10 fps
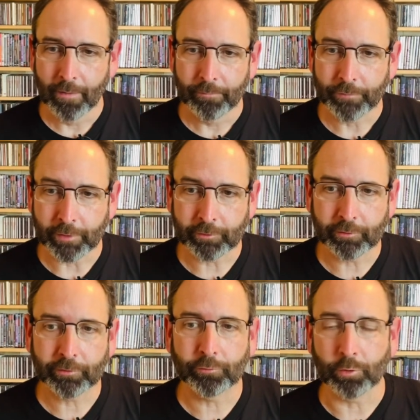This
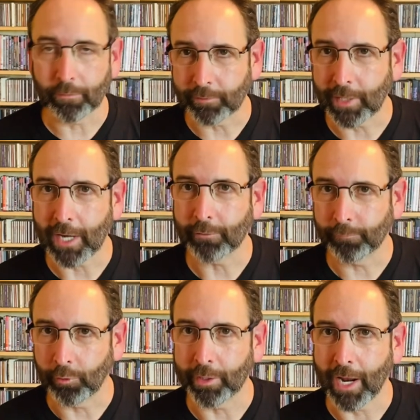is sort of
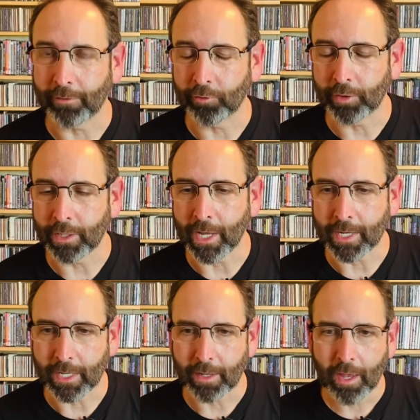tasteful and I really like
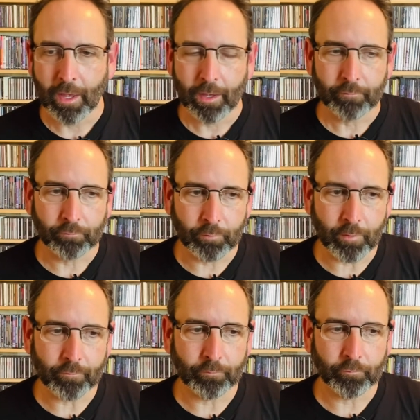it.
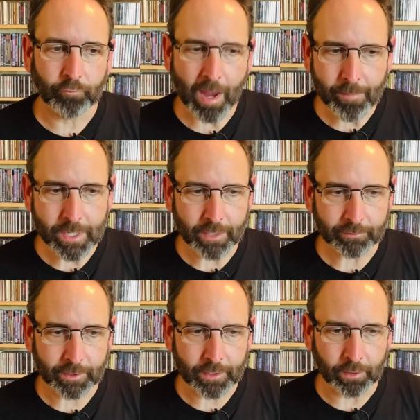Re
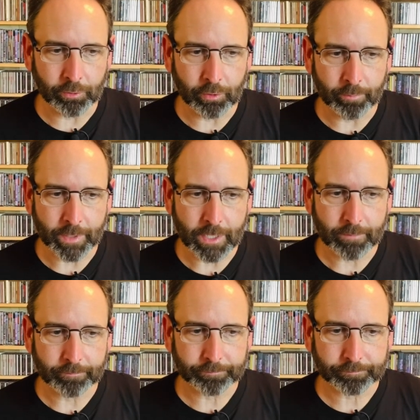reminiscent a little
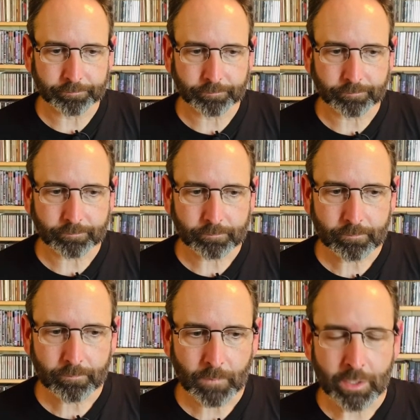bit,
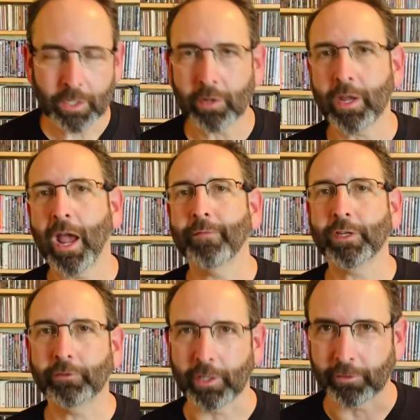you know, you have
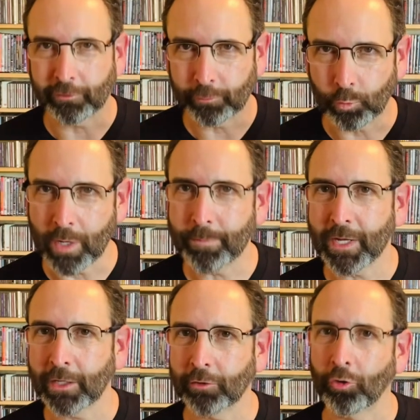these like
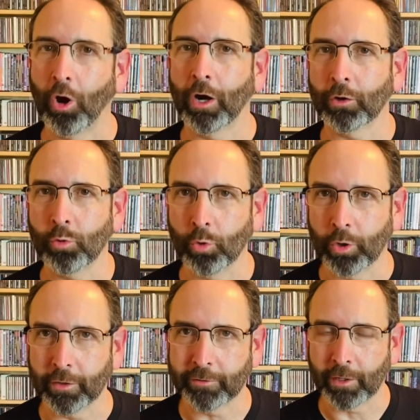sweeping guitar
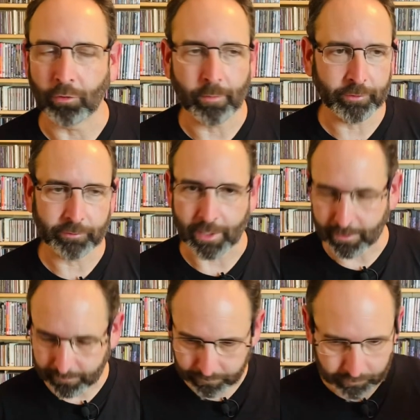chords that are almost like
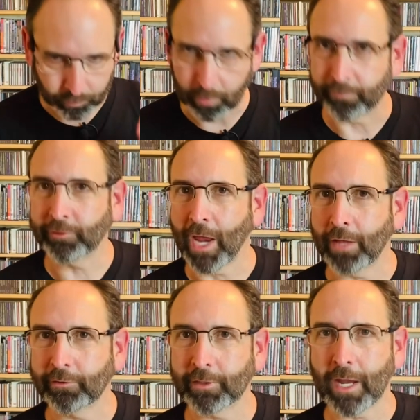sort of
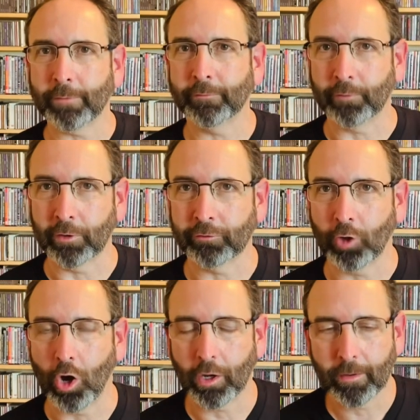soundscapes for the song.